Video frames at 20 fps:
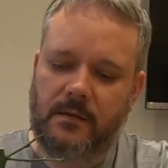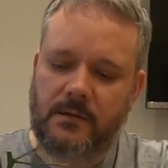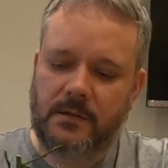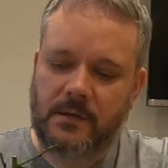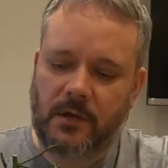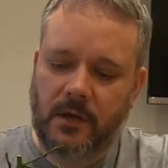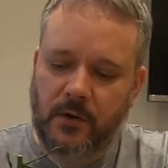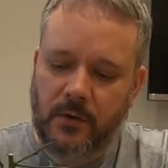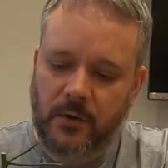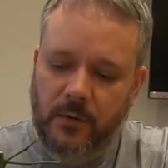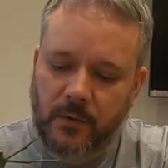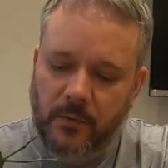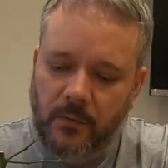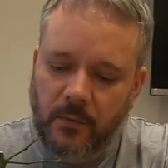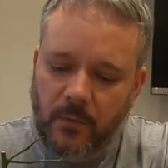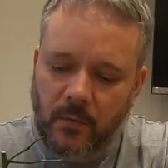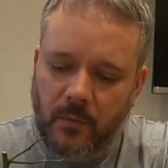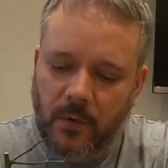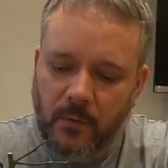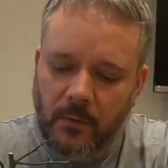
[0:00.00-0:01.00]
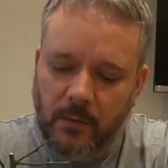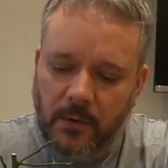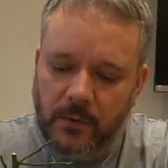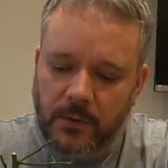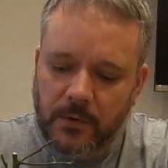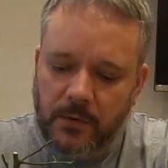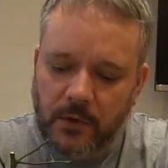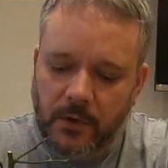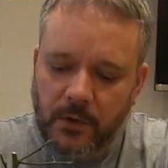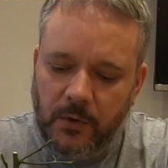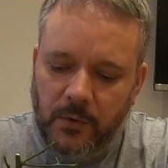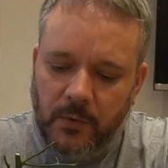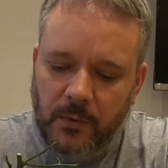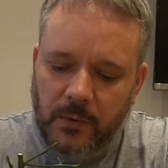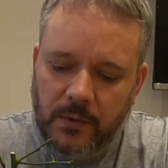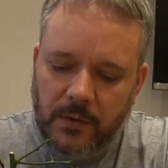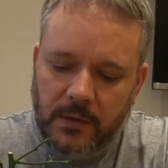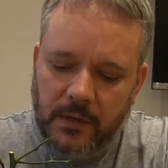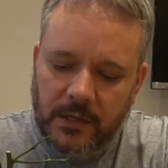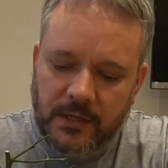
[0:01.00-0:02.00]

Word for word: so what we'll do